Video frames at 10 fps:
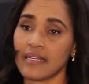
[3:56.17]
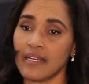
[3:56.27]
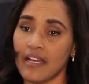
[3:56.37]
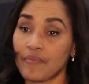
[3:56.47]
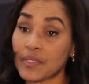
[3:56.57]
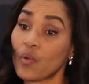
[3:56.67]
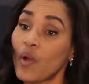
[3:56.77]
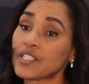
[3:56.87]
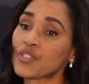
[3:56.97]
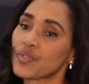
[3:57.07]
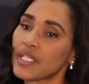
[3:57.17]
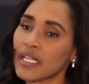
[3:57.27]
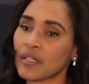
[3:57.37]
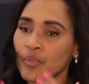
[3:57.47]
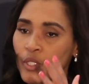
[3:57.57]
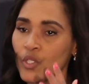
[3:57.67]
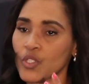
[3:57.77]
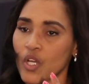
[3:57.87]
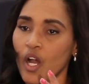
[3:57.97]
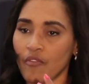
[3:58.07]
have been quite unique
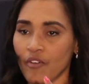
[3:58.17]
because of,